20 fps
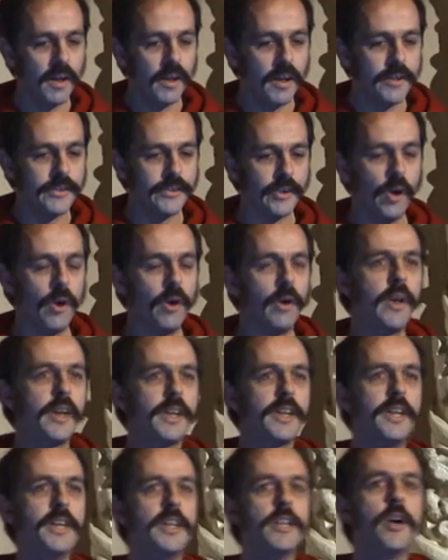So a
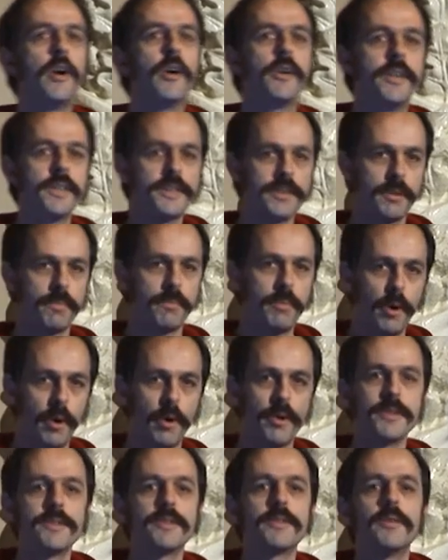keynote is
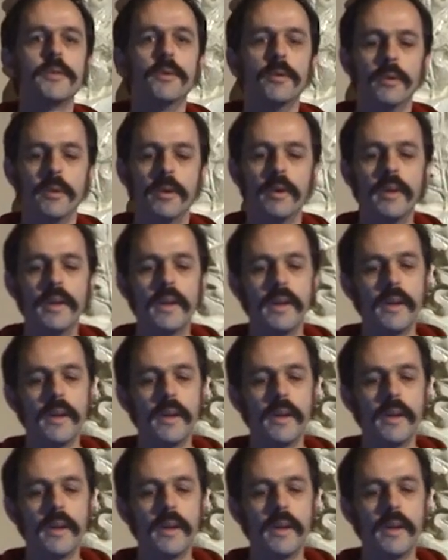supposed to